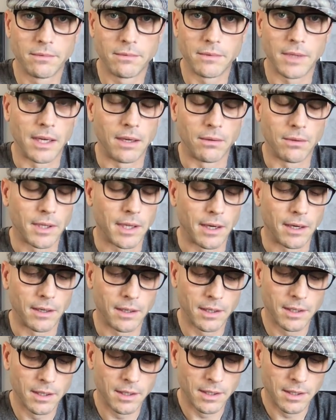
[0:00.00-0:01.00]
They don't care.
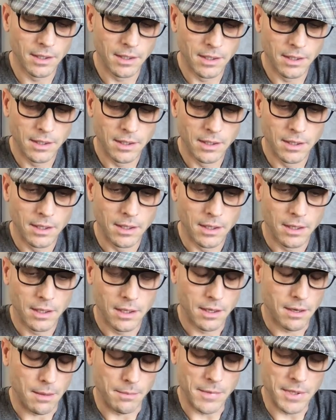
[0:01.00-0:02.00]

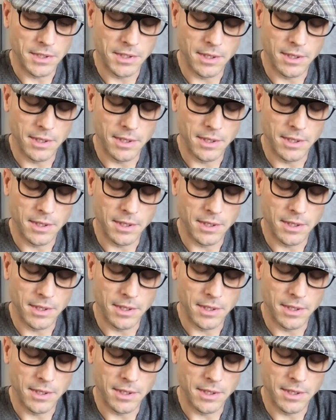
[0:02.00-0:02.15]
I'm not